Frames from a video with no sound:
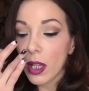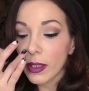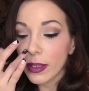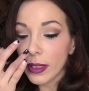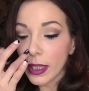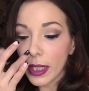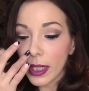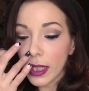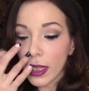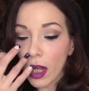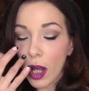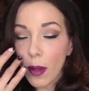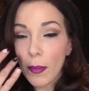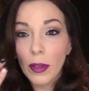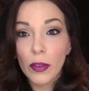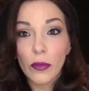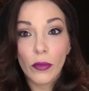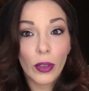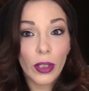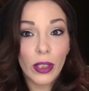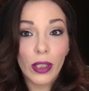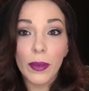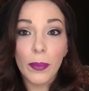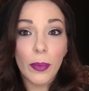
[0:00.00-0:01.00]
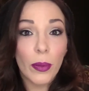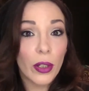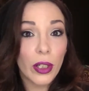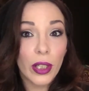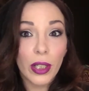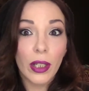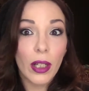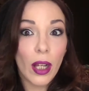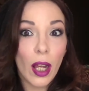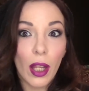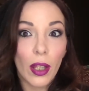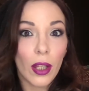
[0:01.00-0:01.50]
They come in really
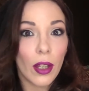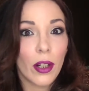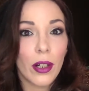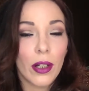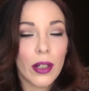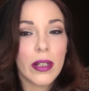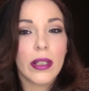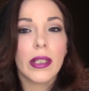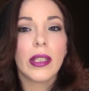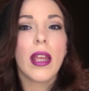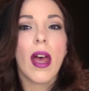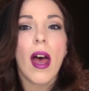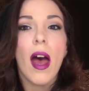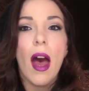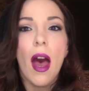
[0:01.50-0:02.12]
pretty colors.